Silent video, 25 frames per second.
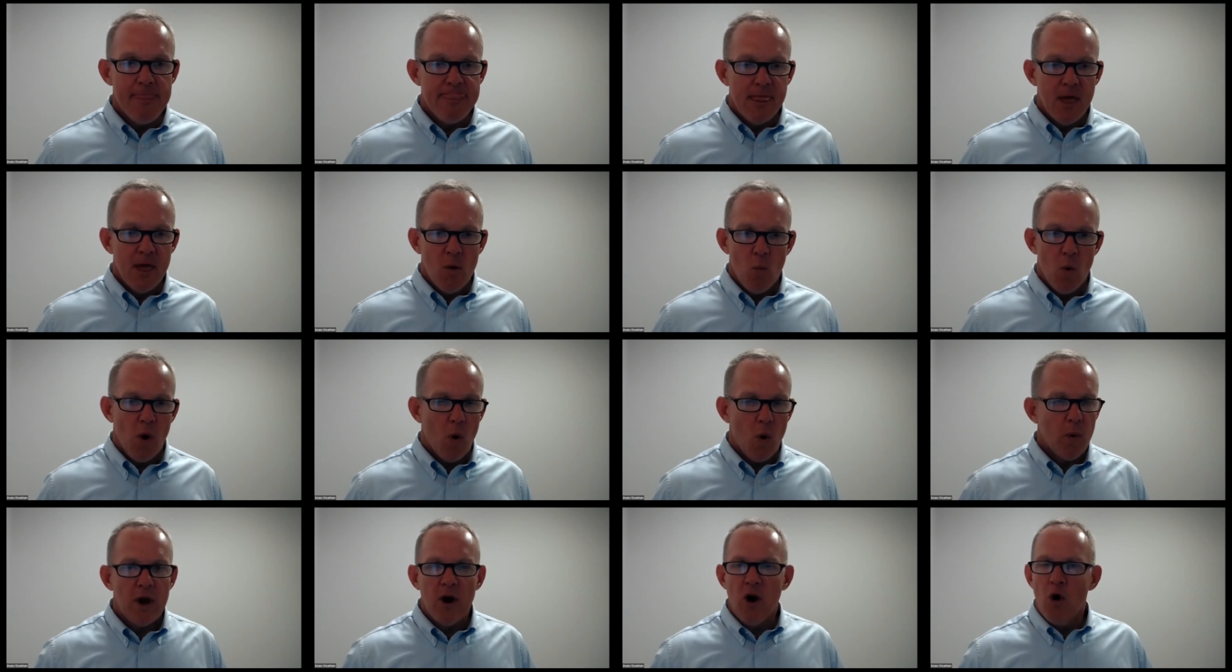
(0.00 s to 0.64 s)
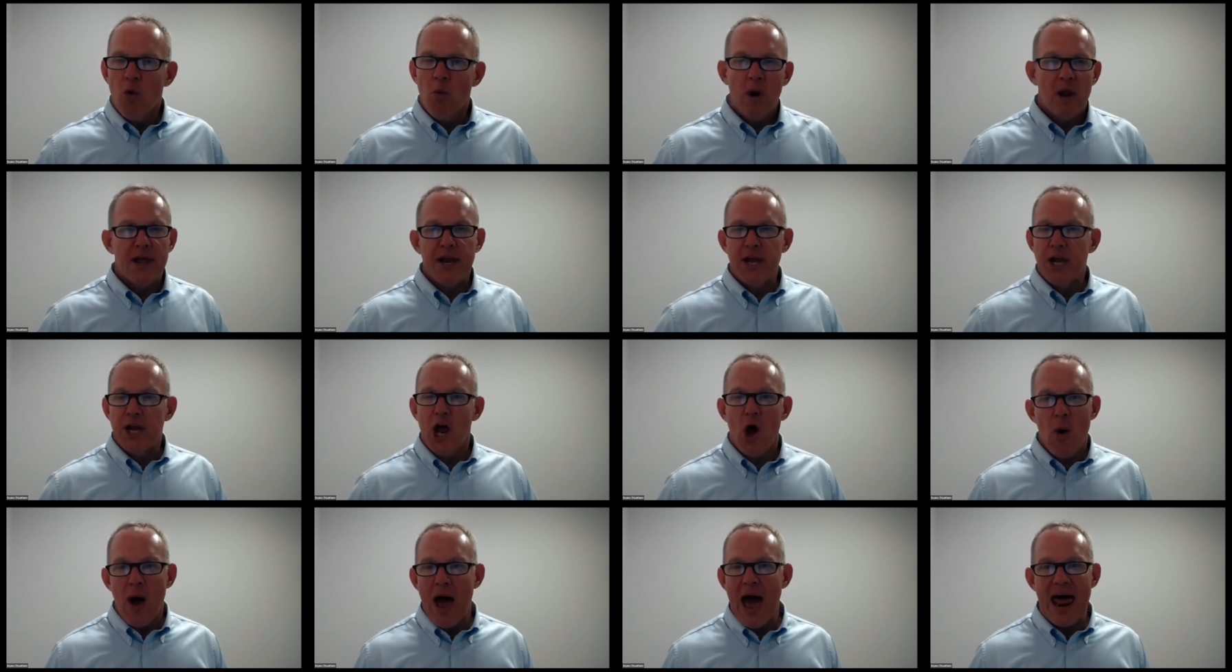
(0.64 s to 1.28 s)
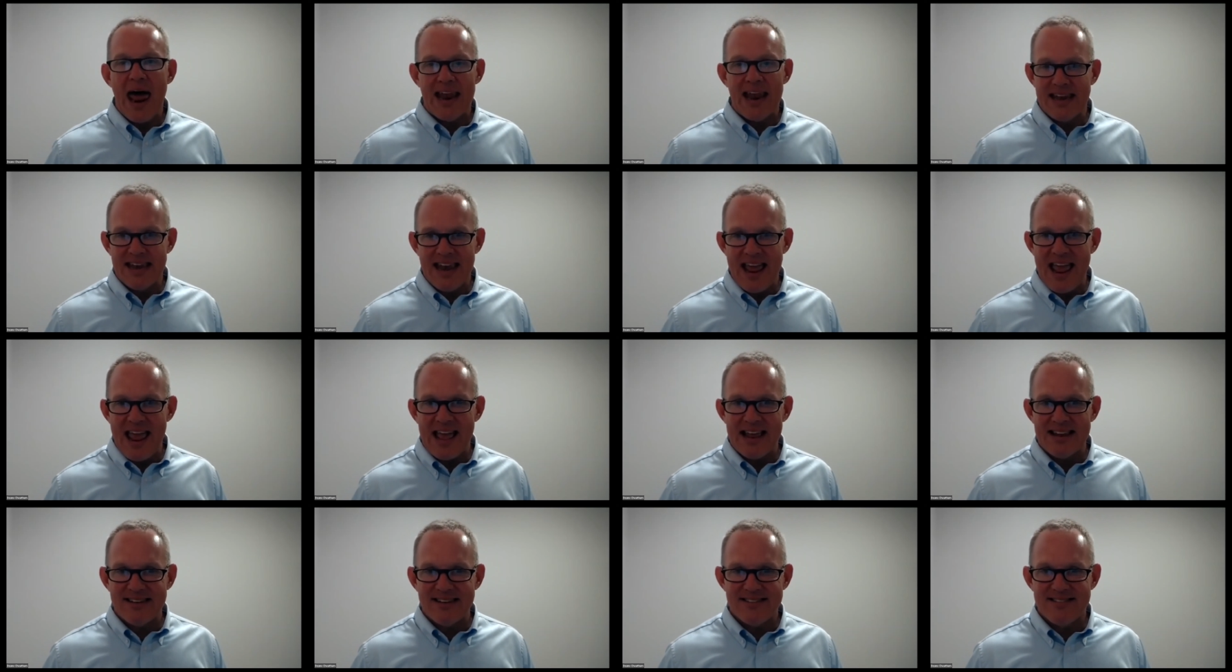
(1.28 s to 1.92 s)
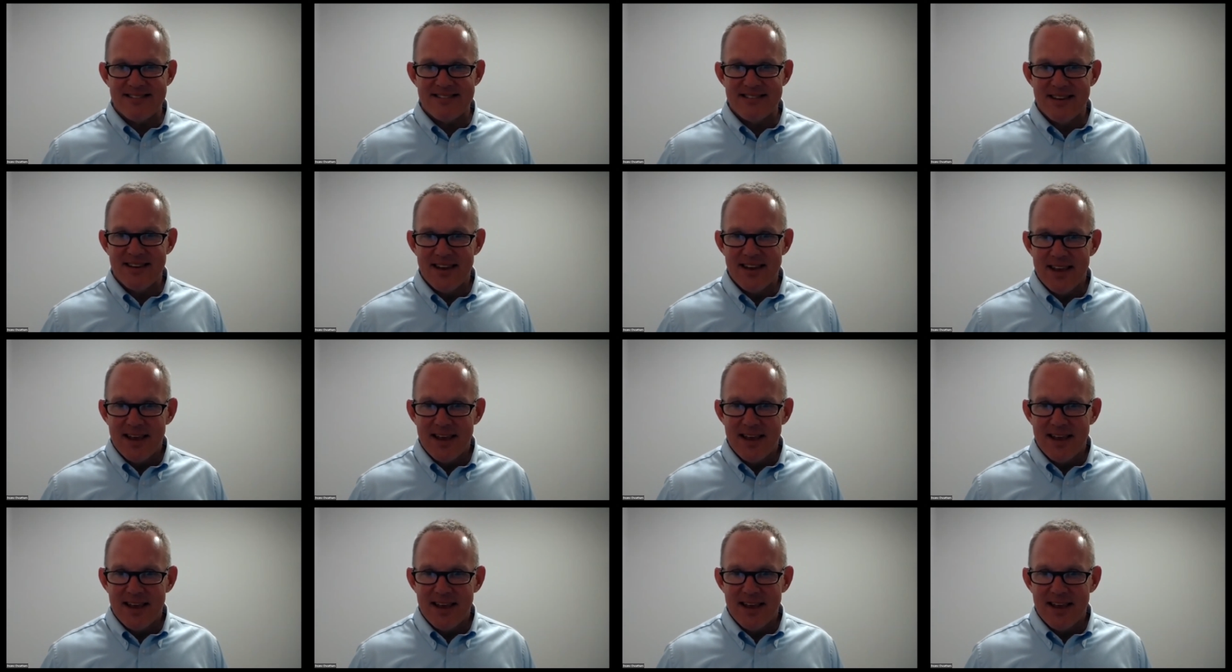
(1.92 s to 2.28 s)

Well, we don't really know how to dance,